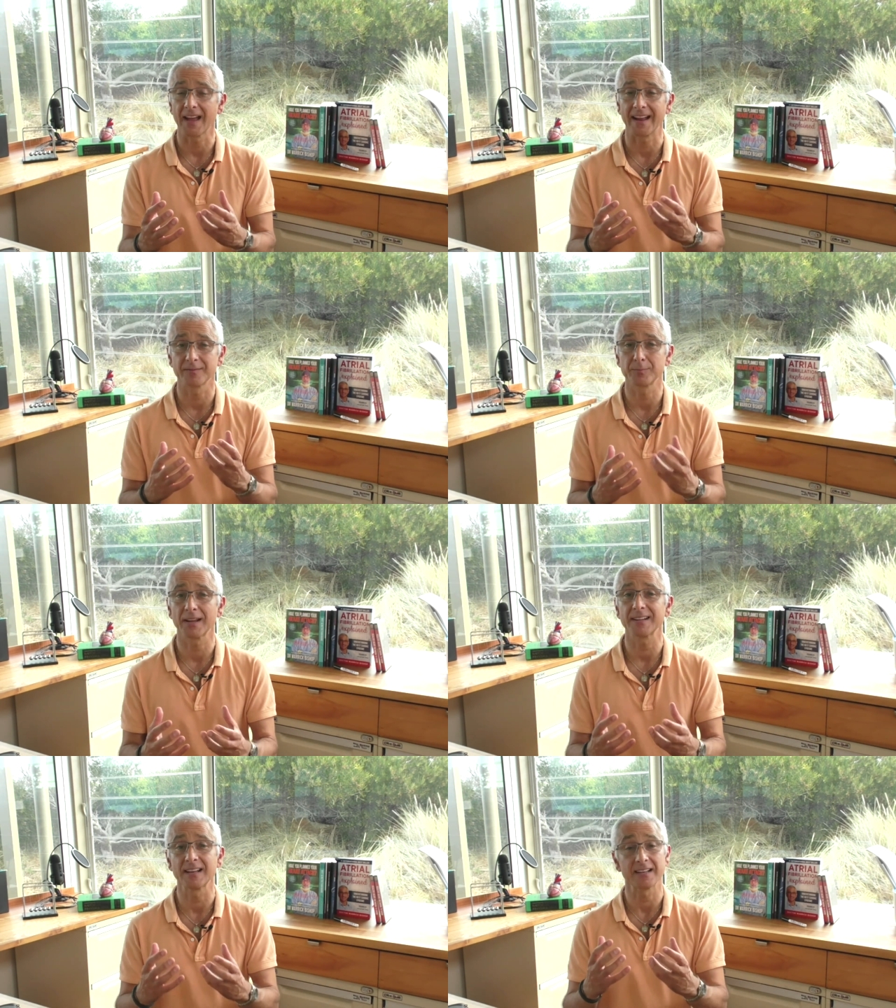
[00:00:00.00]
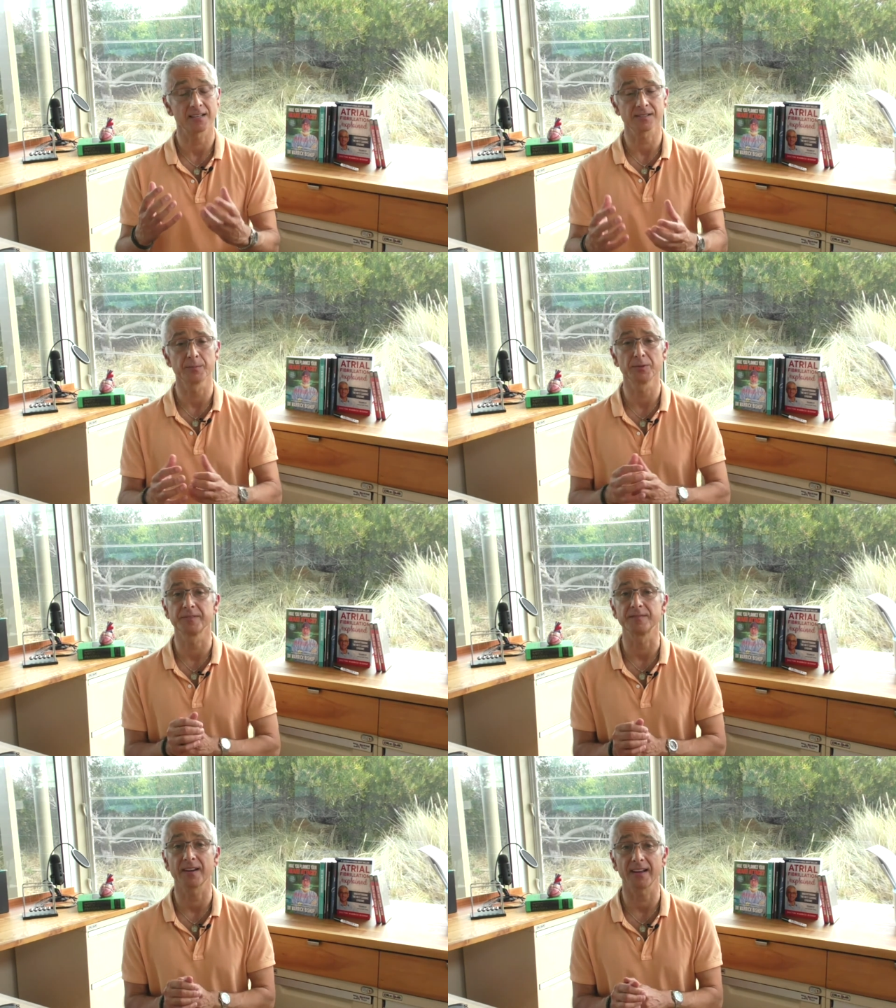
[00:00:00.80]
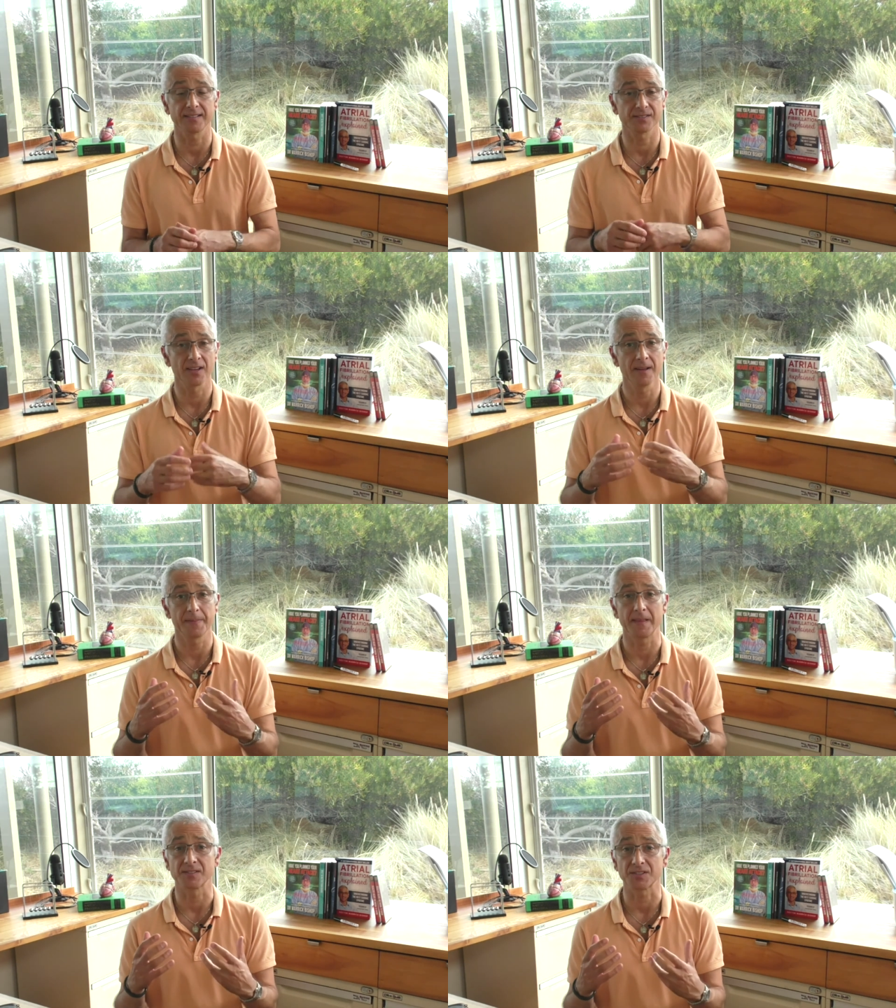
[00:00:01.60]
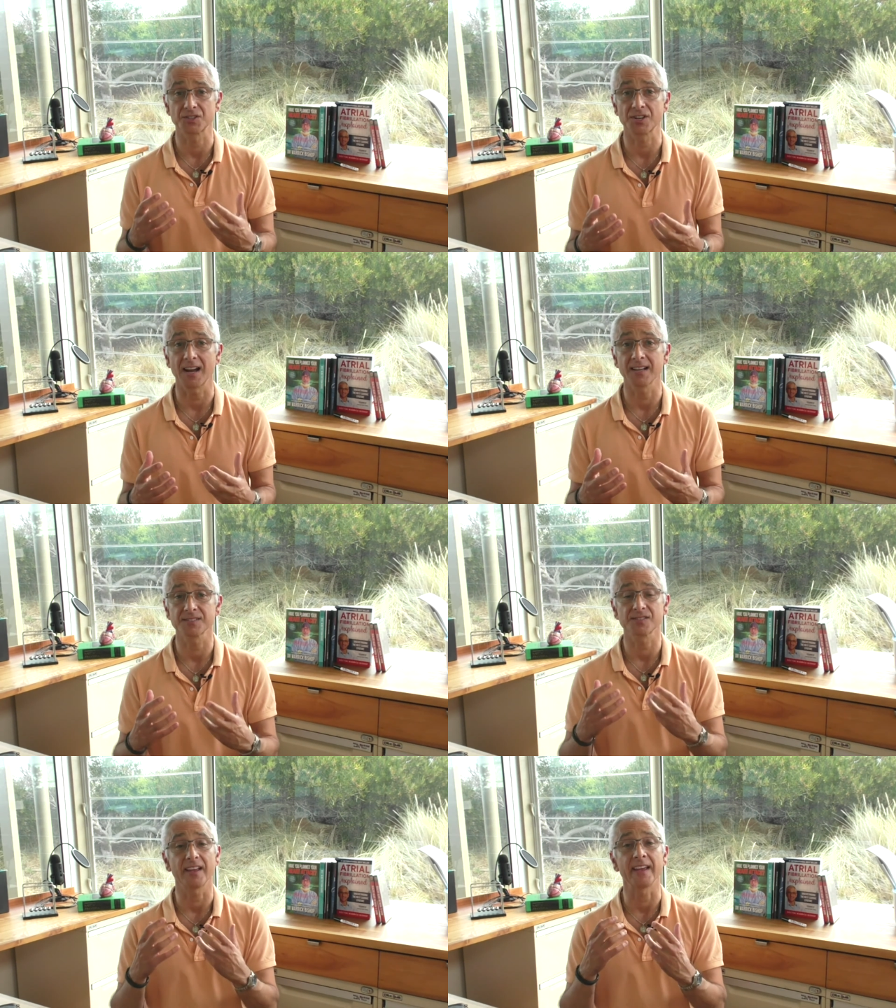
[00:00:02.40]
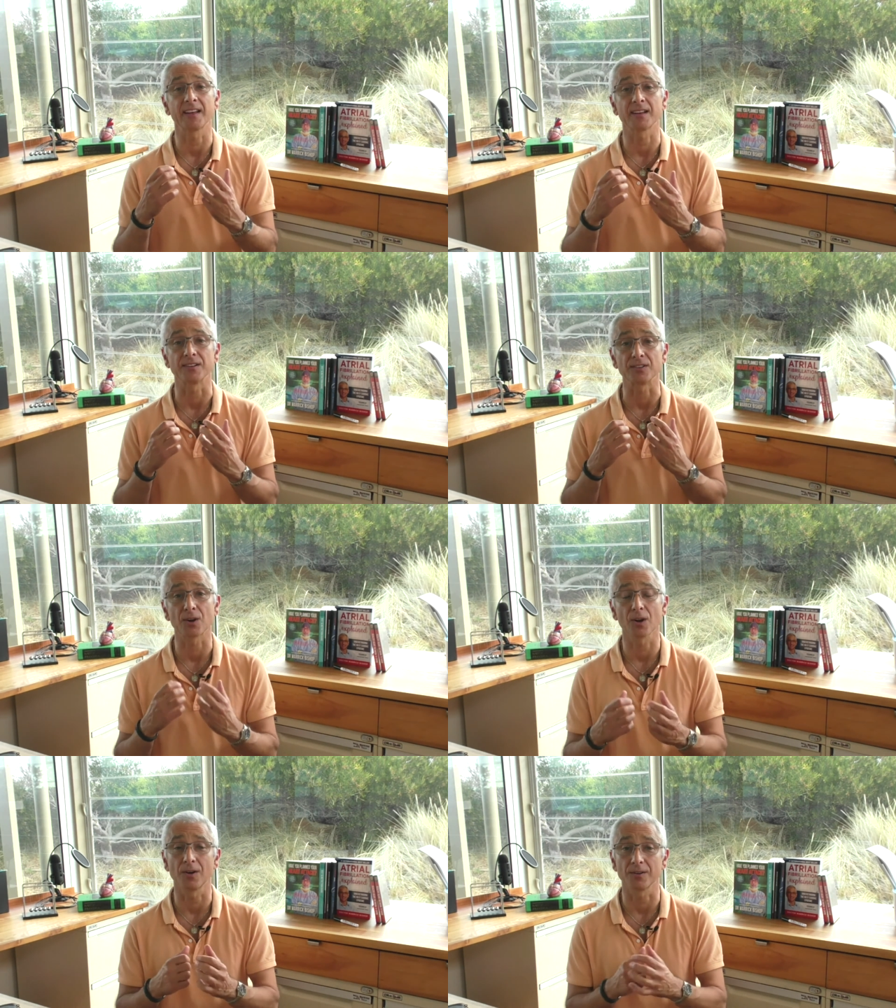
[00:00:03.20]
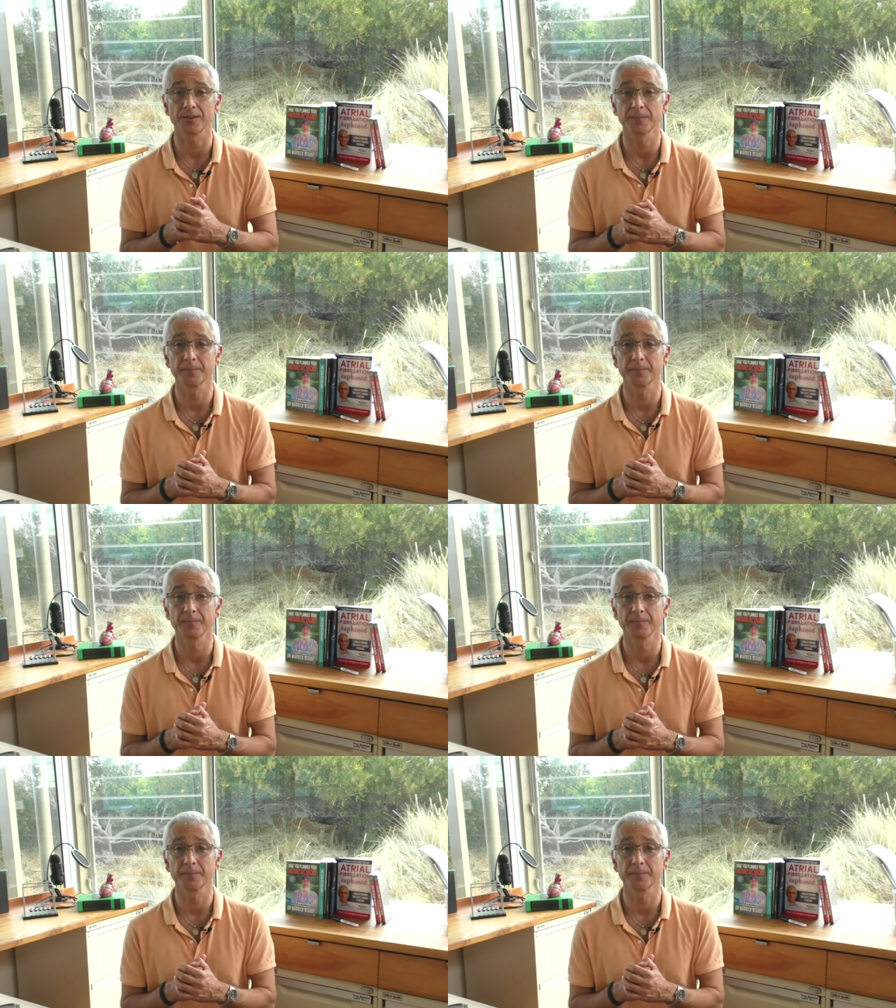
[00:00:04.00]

And if blood doesn't move in veins, there's a chance it can clot.